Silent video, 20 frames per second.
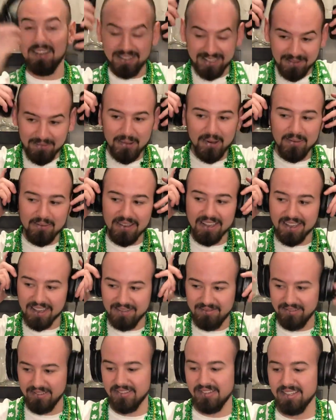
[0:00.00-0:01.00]
to put my
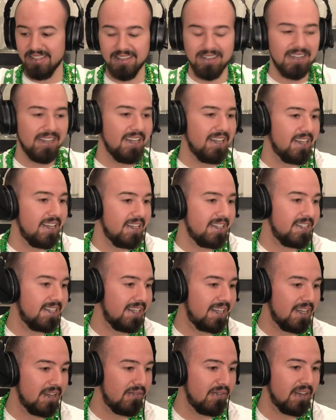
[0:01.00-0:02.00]
headphones on to
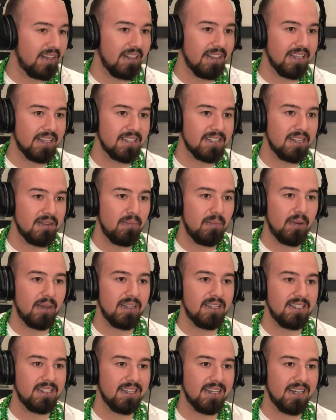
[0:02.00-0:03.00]
give a listen,
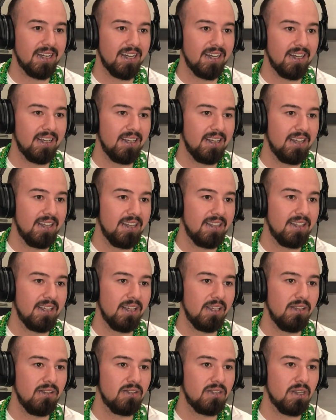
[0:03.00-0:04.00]
but.
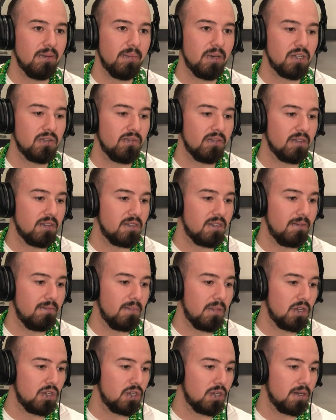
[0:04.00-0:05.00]
Thank you so much for the
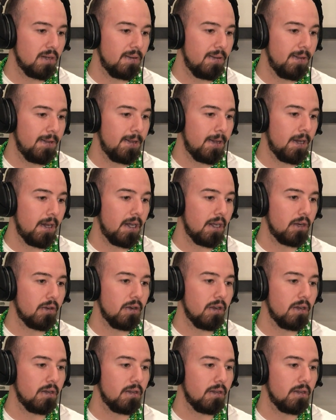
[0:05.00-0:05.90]
submission. His